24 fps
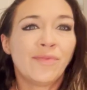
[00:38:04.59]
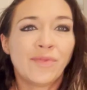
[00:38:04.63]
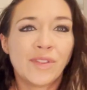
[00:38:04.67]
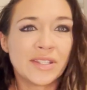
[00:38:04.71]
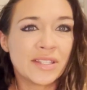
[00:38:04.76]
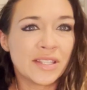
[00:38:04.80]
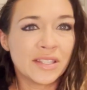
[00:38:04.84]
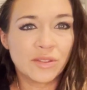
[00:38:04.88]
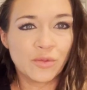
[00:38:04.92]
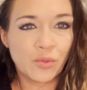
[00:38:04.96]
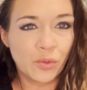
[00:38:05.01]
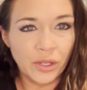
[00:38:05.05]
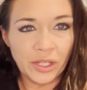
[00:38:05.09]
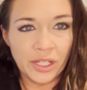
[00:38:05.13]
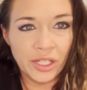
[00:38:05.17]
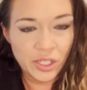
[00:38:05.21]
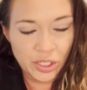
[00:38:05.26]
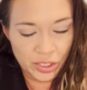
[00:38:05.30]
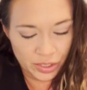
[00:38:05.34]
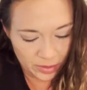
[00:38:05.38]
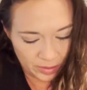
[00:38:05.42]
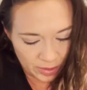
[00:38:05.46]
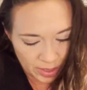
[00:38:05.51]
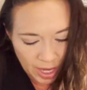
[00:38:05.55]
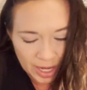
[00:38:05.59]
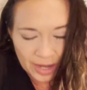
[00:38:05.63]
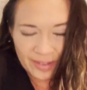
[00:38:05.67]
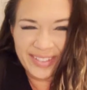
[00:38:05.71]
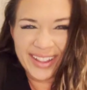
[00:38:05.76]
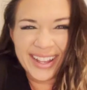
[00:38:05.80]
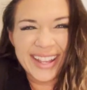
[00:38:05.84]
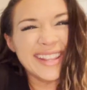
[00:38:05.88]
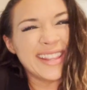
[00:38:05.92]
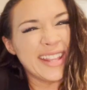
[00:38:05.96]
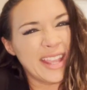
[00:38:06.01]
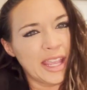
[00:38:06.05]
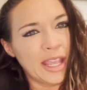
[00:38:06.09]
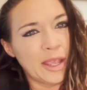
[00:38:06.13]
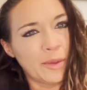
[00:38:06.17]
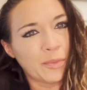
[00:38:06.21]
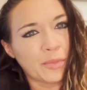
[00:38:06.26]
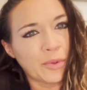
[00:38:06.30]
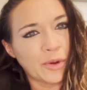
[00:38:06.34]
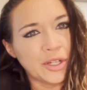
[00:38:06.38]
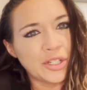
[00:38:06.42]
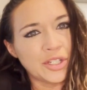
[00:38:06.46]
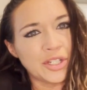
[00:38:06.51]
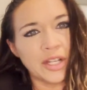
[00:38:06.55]
This is really just kind of like in the
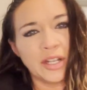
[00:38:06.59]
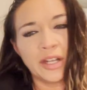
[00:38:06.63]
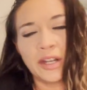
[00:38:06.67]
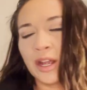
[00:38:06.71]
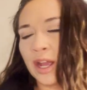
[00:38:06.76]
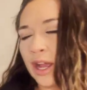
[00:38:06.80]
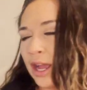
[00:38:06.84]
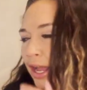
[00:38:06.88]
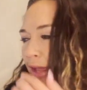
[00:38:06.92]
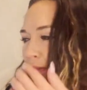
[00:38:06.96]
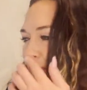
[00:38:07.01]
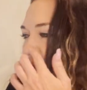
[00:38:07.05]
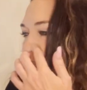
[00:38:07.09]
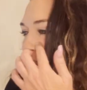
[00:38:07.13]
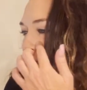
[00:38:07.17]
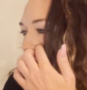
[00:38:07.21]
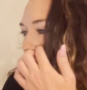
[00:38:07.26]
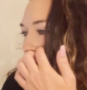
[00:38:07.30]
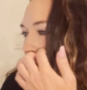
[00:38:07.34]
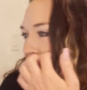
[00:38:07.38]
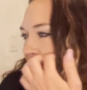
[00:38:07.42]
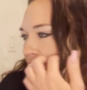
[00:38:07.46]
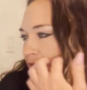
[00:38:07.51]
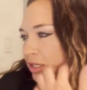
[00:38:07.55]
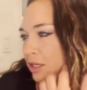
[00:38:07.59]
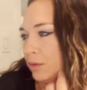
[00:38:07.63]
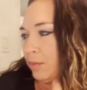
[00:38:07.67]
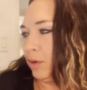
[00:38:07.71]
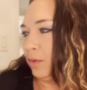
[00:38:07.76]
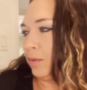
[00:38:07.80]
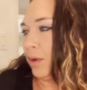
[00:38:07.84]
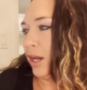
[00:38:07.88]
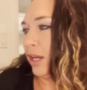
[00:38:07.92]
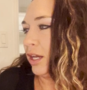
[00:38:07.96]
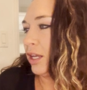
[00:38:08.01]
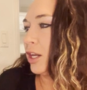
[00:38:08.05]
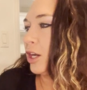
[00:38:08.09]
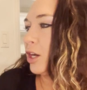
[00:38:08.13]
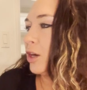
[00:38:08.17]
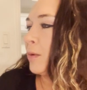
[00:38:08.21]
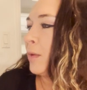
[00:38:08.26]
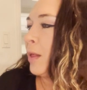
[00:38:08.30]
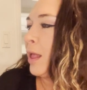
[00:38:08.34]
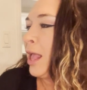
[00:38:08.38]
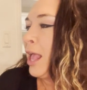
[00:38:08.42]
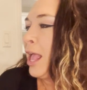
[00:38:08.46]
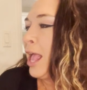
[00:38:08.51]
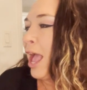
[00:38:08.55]
hip region, and that's why it's going to be right
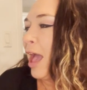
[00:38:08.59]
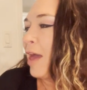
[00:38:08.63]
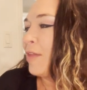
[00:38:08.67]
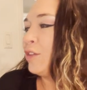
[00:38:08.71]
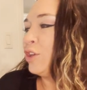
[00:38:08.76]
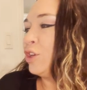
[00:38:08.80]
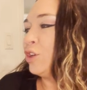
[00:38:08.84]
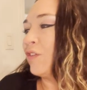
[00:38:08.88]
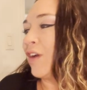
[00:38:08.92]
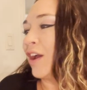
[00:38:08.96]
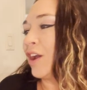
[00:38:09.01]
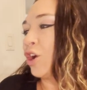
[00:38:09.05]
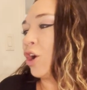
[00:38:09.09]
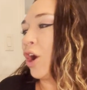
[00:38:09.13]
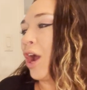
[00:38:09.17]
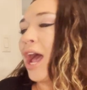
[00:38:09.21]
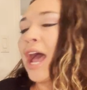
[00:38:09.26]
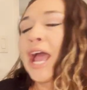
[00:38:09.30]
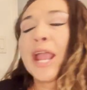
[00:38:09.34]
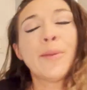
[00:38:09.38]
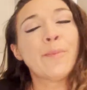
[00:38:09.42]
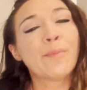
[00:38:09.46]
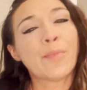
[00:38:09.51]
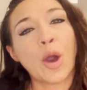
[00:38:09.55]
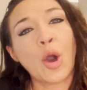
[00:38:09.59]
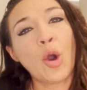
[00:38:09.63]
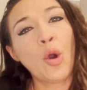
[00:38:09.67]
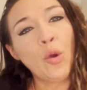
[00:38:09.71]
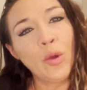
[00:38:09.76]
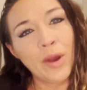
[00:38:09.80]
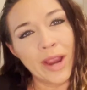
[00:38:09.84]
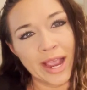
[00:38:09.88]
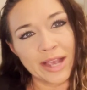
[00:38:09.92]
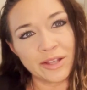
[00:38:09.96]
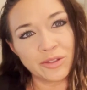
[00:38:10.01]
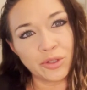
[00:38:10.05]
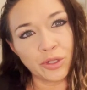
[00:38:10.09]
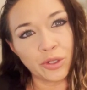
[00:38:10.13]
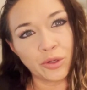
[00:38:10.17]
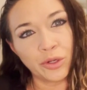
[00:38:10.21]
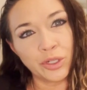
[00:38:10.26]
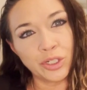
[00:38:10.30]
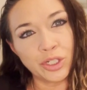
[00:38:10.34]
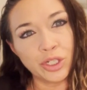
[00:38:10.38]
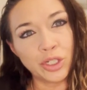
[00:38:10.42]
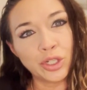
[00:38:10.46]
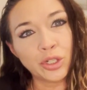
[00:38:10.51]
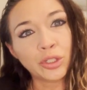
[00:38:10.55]
here. And then you've got your hypogastric
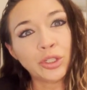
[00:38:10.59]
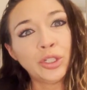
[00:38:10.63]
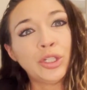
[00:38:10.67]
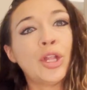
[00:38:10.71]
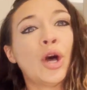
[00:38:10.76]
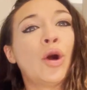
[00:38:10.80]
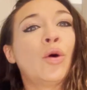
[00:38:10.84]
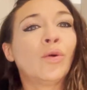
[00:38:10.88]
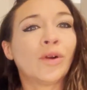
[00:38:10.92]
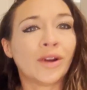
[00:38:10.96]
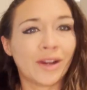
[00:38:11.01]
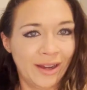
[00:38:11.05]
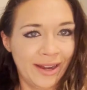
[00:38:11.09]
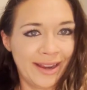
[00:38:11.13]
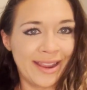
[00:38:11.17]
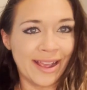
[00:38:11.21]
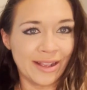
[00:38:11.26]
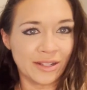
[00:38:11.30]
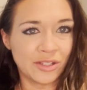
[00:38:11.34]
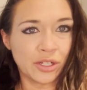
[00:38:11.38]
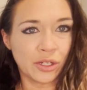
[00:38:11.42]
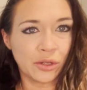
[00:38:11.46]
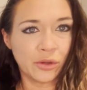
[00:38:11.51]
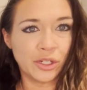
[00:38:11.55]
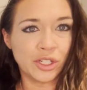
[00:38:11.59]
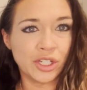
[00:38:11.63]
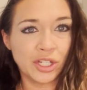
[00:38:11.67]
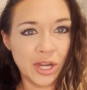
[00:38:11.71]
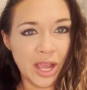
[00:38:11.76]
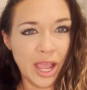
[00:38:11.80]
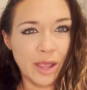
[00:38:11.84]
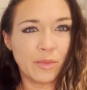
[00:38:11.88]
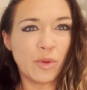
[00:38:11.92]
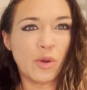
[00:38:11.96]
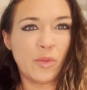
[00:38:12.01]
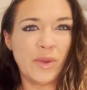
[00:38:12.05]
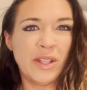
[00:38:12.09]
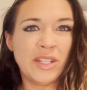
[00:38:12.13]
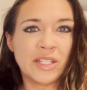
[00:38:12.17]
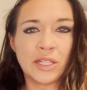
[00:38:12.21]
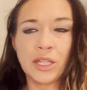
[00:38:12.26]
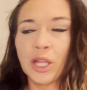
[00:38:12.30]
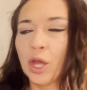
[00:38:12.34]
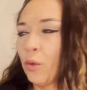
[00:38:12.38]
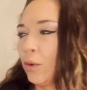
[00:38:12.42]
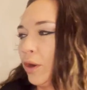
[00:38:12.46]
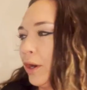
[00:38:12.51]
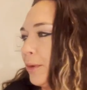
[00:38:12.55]
region, your lower gastric region. Hypo
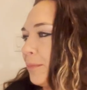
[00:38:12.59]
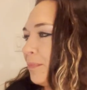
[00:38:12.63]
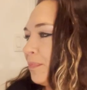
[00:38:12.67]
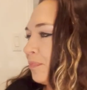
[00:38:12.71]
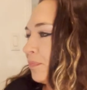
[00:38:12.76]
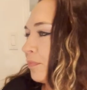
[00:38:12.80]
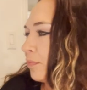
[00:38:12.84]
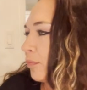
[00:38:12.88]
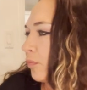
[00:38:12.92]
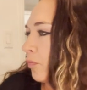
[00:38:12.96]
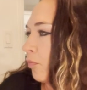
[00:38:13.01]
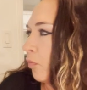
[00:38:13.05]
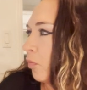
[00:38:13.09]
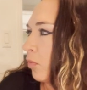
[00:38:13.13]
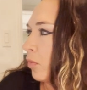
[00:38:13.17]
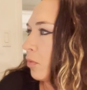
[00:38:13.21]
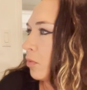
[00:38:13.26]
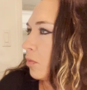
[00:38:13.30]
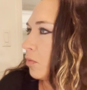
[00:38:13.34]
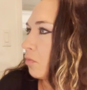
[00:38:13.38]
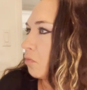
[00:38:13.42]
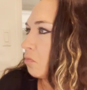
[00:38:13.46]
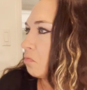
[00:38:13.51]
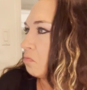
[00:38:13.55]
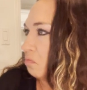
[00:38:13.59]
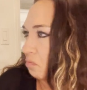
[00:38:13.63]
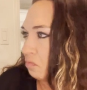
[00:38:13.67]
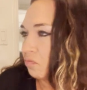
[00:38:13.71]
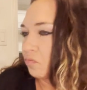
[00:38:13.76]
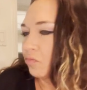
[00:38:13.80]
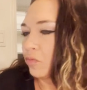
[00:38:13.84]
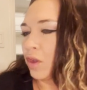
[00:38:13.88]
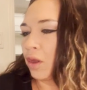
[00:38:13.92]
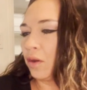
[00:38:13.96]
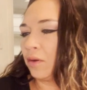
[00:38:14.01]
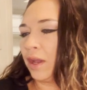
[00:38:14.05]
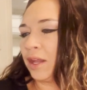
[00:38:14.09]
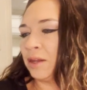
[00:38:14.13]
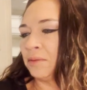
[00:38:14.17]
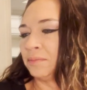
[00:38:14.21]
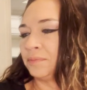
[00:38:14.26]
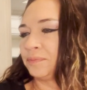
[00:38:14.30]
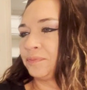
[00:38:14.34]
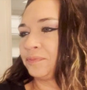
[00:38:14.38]
means lower. Okay.